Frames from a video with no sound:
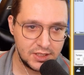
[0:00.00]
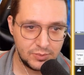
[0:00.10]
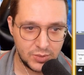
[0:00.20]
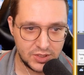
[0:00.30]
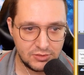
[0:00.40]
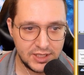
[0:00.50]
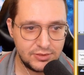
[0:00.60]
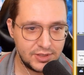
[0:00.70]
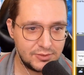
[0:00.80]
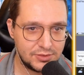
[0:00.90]
But the great
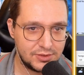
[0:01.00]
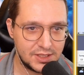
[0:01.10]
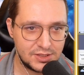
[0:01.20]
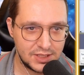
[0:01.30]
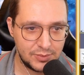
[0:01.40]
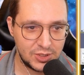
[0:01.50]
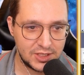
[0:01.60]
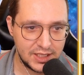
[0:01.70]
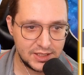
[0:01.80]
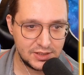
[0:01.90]
thing with this
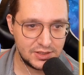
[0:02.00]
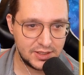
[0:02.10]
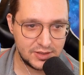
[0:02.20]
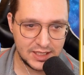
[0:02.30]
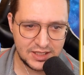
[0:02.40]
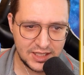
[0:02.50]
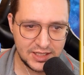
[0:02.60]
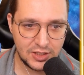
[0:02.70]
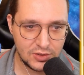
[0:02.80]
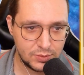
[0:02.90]
application is it can kind
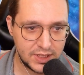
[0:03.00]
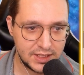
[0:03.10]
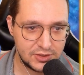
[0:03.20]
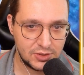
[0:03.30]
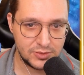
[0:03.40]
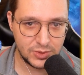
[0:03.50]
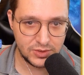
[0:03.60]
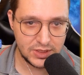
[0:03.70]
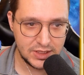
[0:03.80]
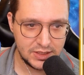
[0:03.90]
of automate that. So it
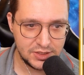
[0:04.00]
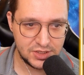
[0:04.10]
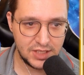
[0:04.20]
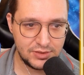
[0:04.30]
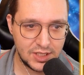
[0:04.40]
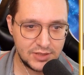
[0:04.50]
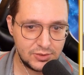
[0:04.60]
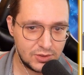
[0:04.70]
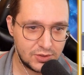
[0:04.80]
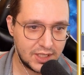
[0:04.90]
will safeguard to
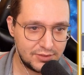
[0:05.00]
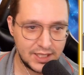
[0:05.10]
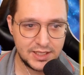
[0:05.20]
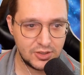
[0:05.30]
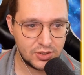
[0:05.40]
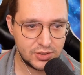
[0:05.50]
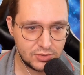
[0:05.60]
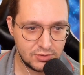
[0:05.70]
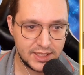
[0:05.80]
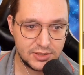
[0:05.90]
not have any audio
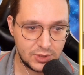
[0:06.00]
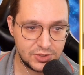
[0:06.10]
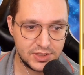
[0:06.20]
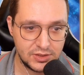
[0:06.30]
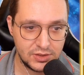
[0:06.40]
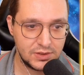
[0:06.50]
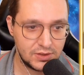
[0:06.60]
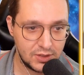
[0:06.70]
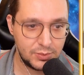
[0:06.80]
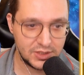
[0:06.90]
cracks while still
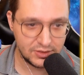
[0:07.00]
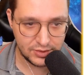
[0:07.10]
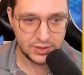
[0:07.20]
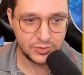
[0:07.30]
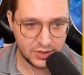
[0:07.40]
upping the volume to the